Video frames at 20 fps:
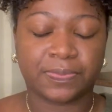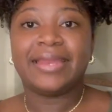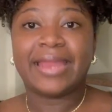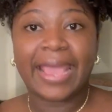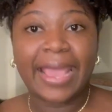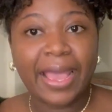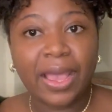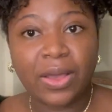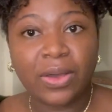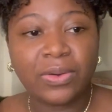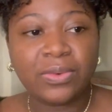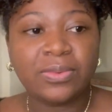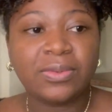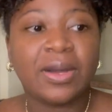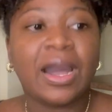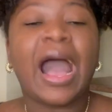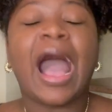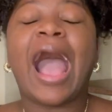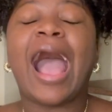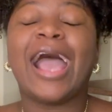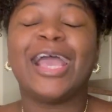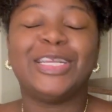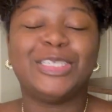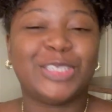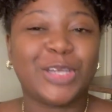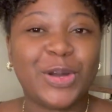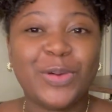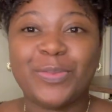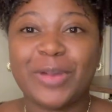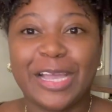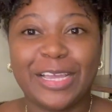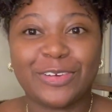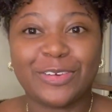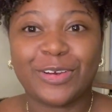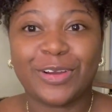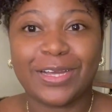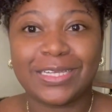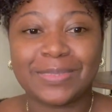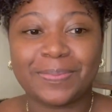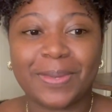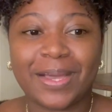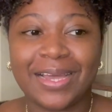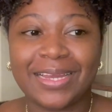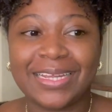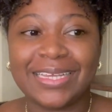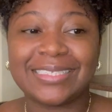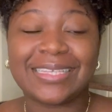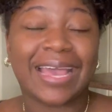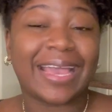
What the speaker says: Now I don't mind crossbodies.